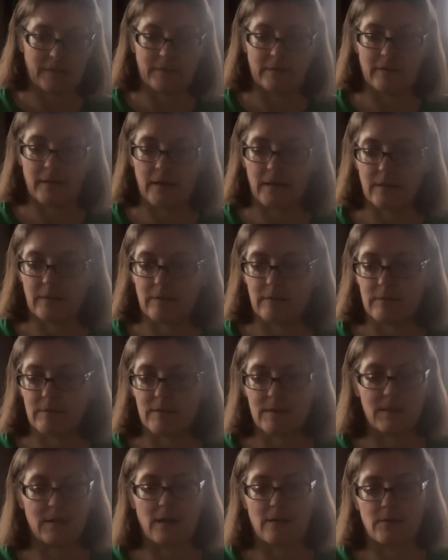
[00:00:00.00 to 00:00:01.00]
and
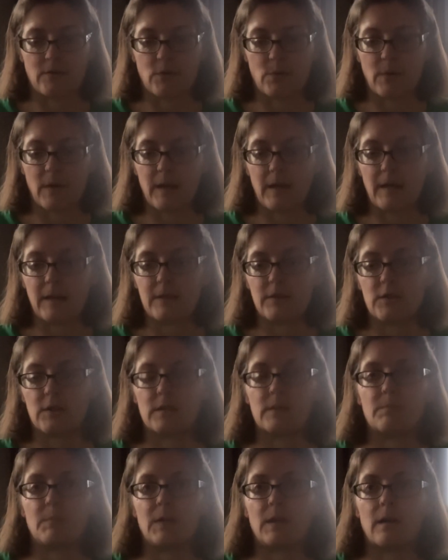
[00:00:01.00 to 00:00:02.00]
sent away
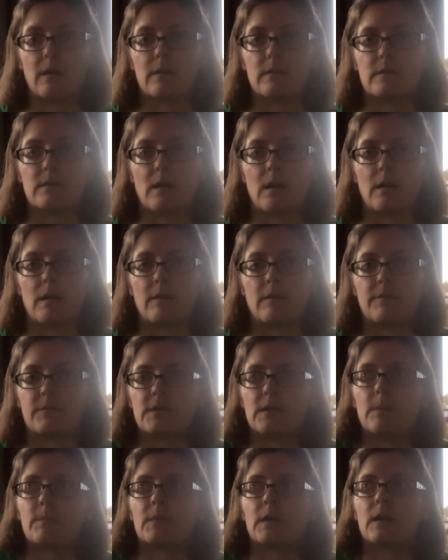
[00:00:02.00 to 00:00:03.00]
just because of
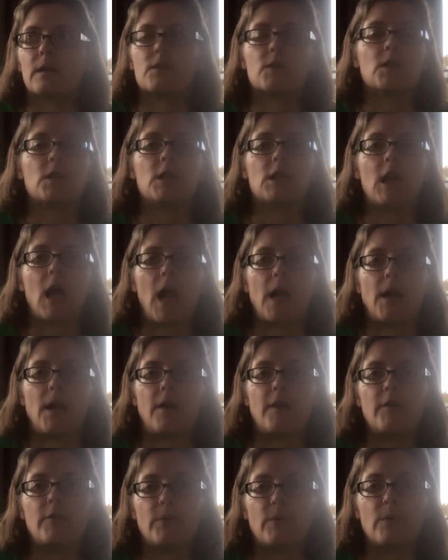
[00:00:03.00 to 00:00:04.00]
something she can
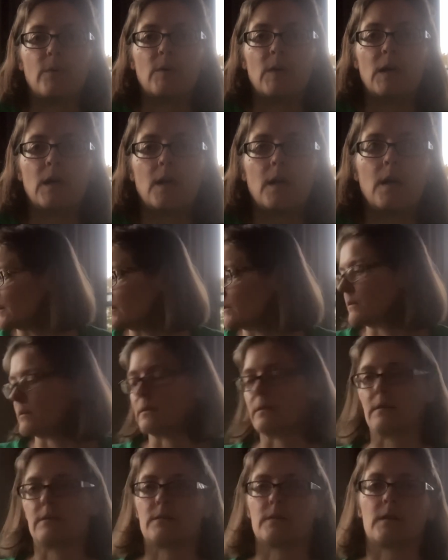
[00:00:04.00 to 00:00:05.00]
do.
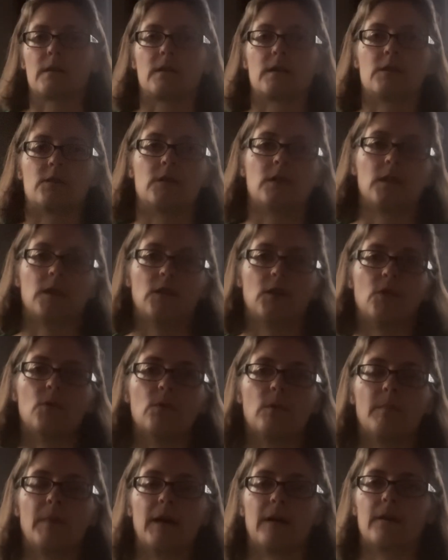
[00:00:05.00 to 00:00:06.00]
There's nothing she can do
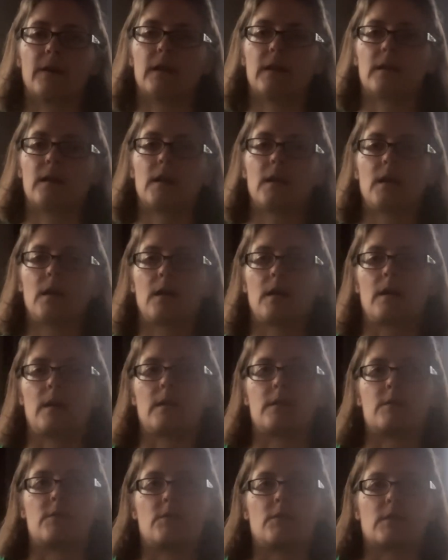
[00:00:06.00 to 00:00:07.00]
about it.
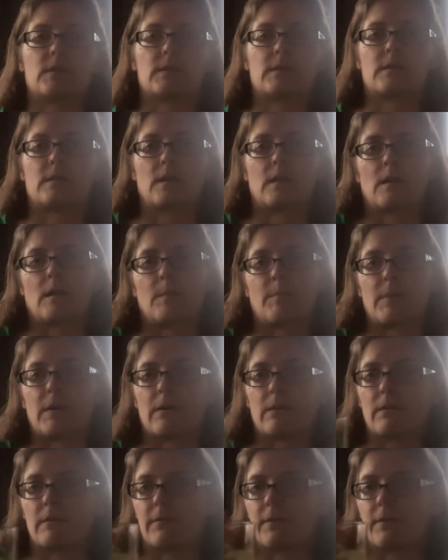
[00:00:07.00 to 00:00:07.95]
It's just a part of